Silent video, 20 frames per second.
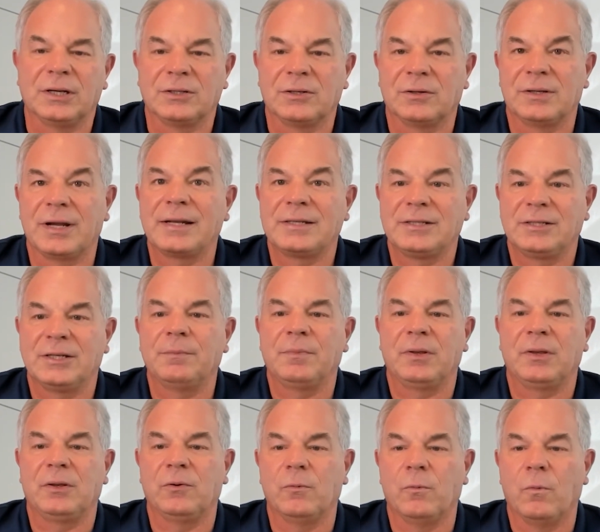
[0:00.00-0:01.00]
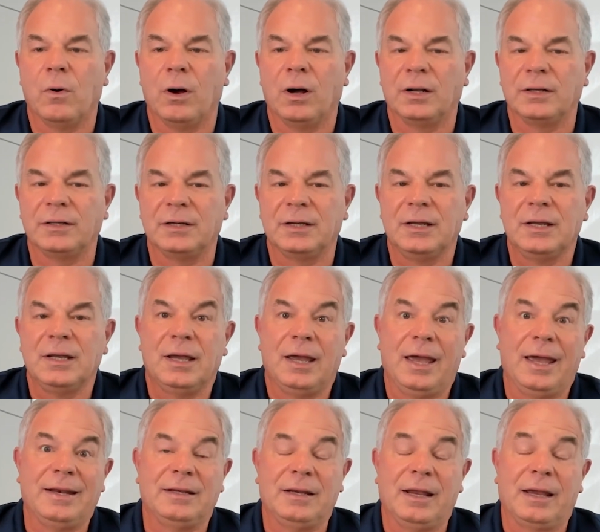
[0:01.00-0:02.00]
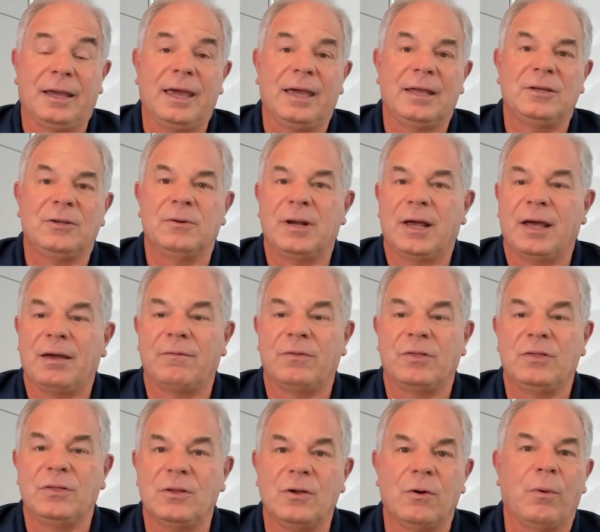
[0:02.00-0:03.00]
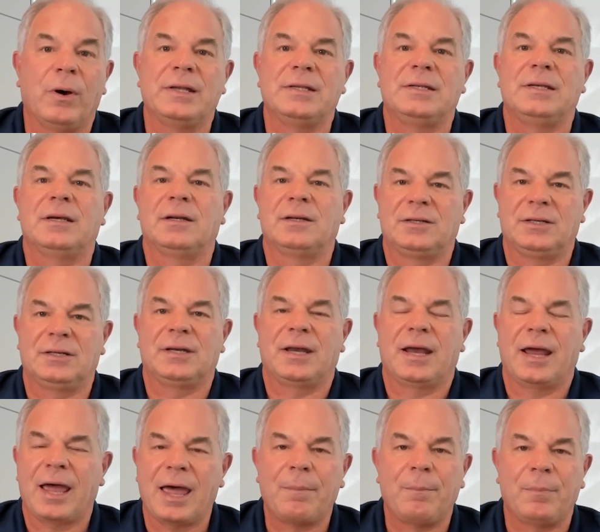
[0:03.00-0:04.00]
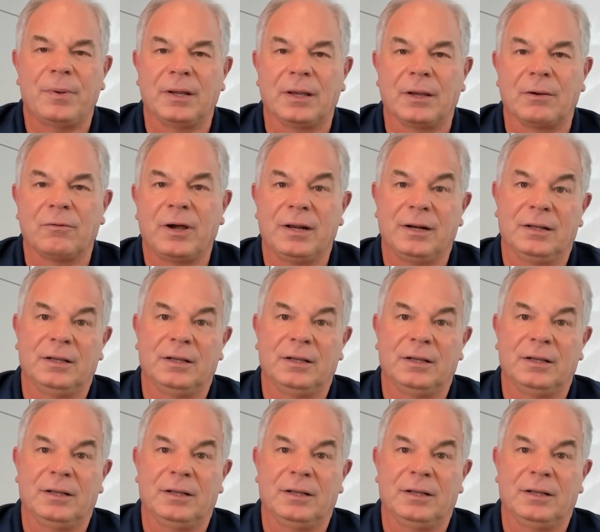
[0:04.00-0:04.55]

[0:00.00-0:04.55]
So not something you want. And again, you'd have no idea this is happening, right?